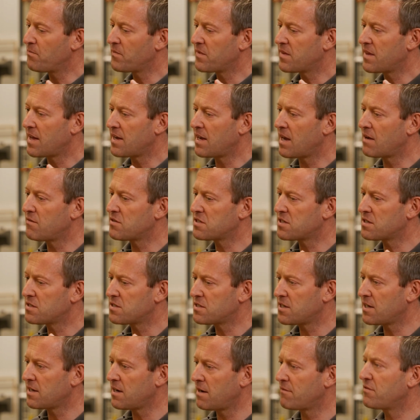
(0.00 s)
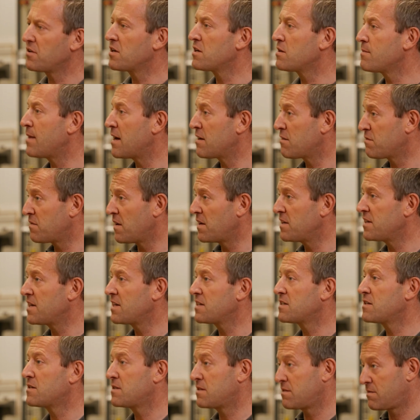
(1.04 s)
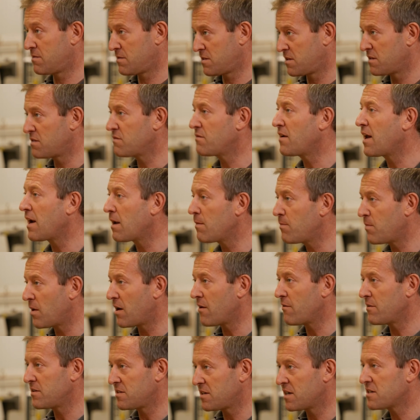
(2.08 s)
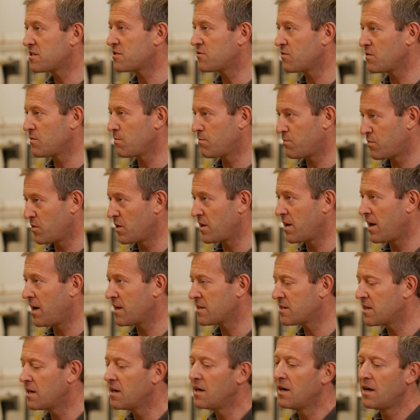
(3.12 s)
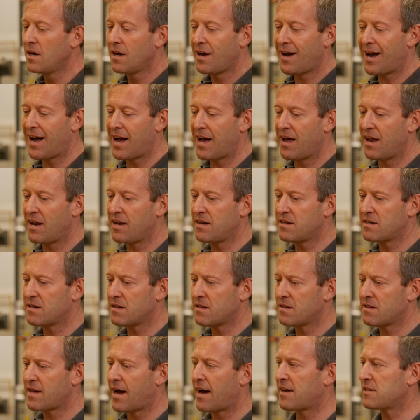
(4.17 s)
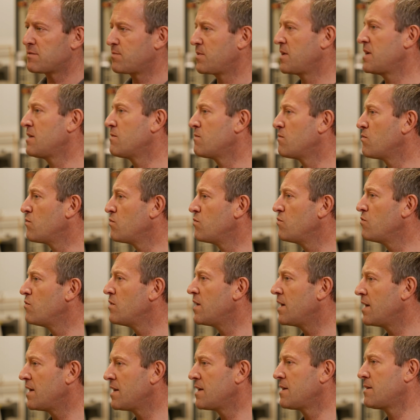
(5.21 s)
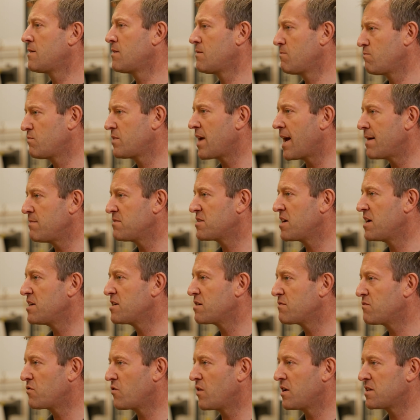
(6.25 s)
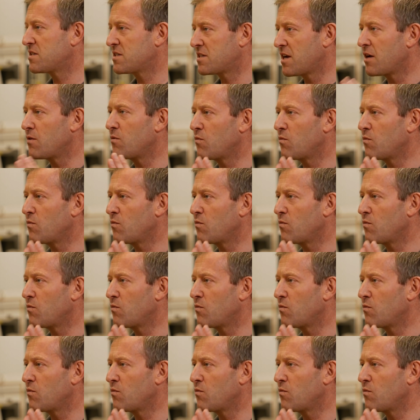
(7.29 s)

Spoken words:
They gave us a significant amount of funding to develop our industrial product, and that has been really game changer for us. So